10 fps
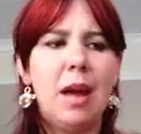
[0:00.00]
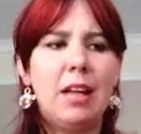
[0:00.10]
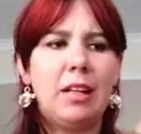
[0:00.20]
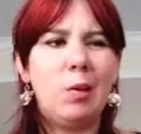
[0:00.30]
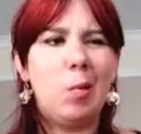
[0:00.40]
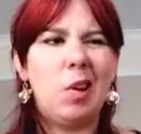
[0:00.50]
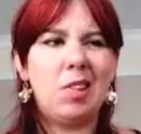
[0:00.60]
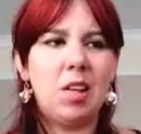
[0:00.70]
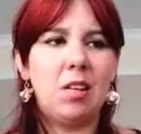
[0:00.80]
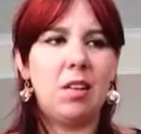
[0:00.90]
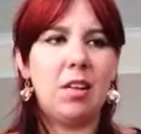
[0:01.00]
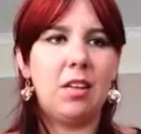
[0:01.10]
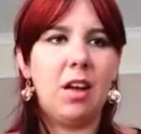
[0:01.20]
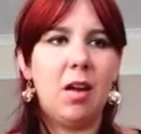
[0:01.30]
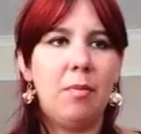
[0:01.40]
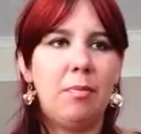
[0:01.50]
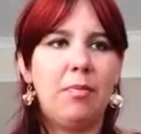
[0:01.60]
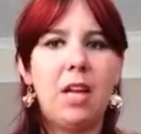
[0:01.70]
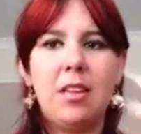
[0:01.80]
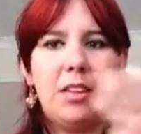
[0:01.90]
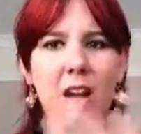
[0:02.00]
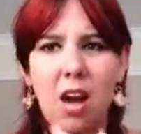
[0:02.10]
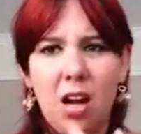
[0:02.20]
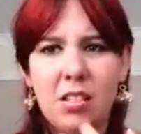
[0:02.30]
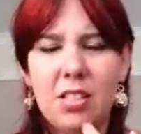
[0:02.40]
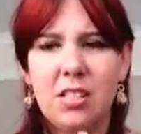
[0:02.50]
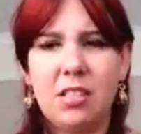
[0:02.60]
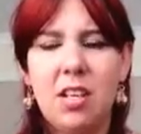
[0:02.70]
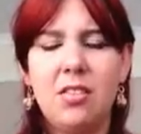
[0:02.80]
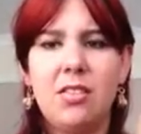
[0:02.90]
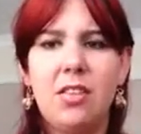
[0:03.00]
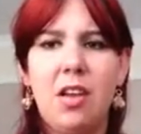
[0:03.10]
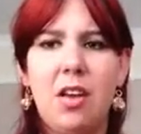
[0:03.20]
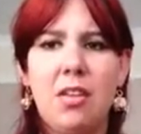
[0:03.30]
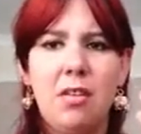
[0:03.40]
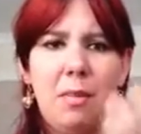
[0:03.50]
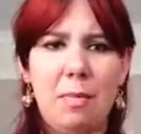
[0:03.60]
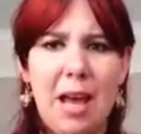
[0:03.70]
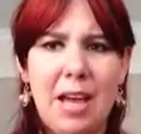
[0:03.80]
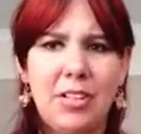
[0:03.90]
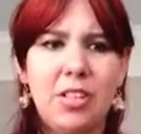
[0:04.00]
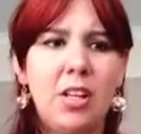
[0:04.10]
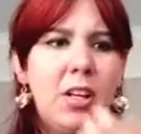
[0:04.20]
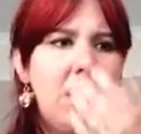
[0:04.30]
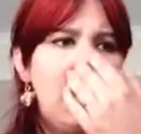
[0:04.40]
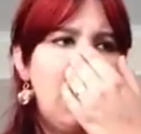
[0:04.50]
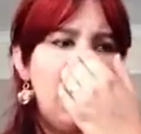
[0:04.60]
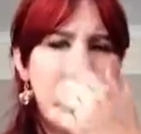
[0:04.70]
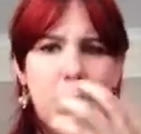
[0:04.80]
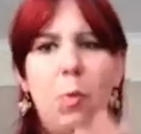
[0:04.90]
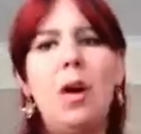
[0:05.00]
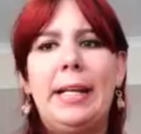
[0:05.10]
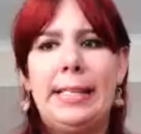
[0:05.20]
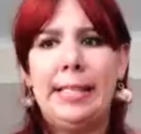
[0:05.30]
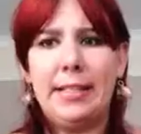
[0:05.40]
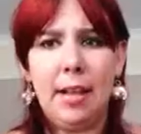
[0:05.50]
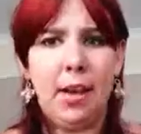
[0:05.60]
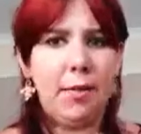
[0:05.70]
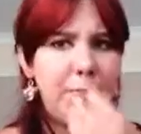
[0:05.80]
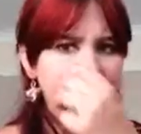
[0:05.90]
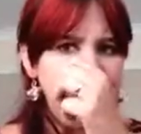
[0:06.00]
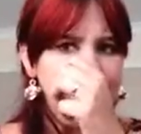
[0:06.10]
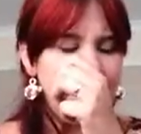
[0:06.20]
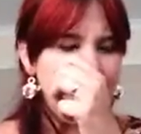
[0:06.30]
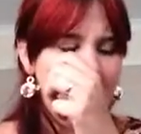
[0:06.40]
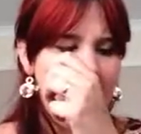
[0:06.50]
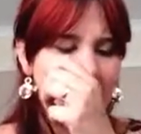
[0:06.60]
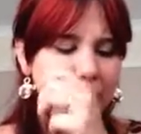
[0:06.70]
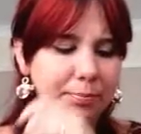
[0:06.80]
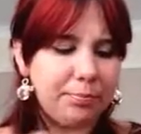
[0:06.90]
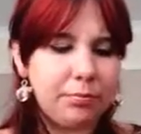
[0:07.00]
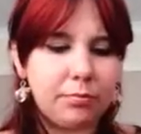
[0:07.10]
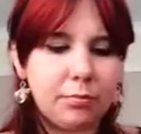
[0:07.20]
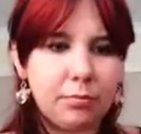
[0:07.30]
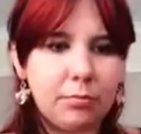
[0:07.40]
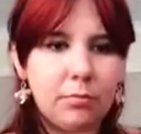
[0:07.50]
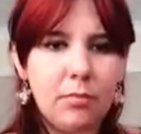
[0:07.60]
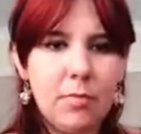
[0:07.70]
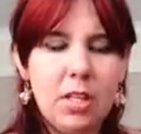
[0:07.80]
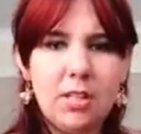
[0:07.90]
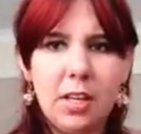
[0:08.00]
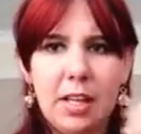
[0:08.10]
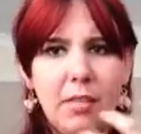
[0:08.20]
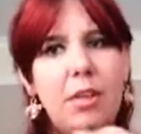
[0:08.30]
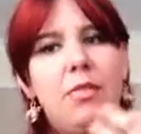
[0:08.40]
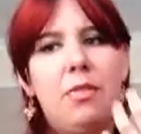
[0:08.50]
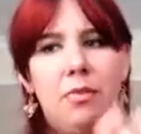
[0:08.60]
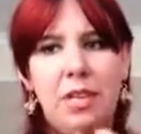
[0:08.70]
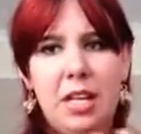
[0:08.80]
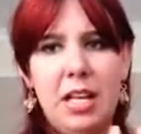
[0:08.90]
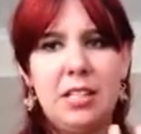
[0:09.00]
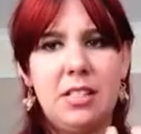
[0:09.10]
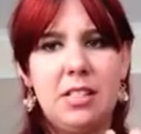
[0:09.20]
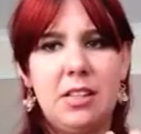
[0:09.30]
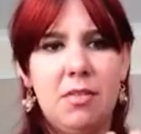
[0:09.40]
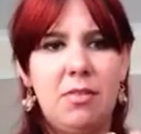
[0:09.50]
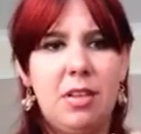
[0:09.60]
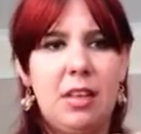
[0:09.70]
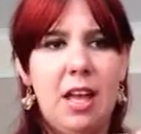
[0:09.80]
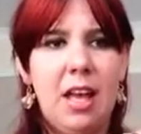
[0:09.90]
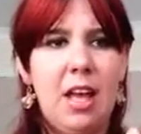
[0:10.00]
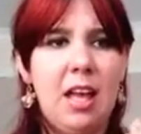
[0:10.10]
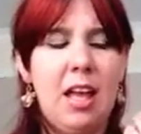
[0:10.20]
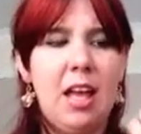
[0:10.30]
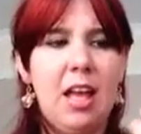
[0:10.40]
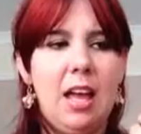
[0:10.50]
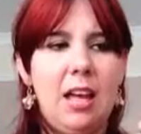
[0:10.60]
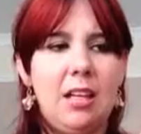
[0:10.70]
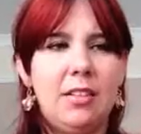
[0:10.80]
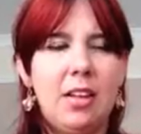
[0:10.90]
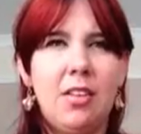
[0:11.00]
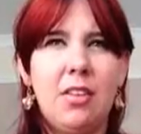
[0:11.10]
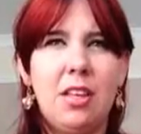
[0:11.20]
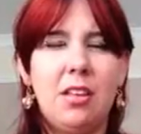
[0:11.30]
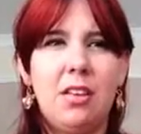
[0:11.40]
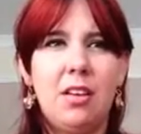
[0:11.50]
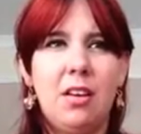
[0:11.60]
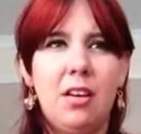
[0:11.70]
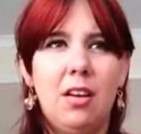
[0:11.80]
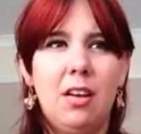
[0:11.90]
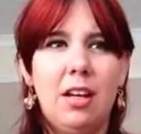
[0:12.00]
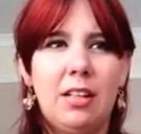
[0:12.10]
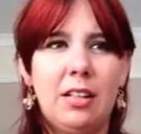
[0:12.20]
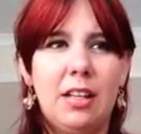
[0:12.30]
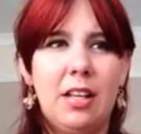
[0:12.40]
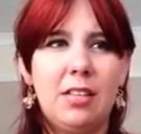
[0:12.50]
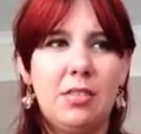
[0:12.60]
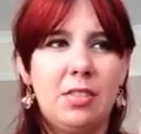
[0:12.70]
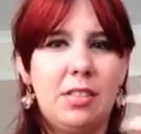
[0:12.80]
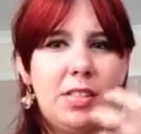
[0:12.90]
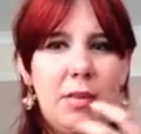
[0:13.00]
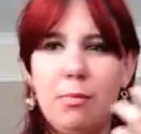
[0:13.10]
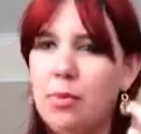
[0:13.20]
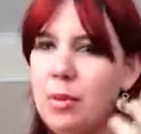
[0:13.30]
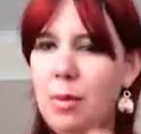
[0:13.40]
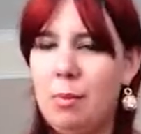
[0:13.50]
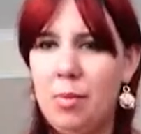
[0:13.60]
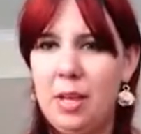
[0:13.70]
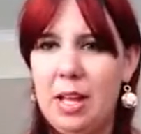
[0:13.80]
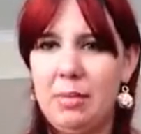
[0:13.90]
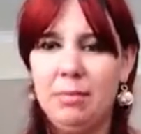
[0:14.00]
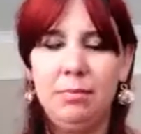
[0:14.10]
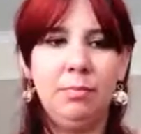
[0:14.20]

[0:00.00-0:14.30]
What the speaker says: I had like work done, like I had the castings done so that they match. I had some whitening done. Started getting ready for veneers and stuff like that. And I think I had like a sort of temporary one put in,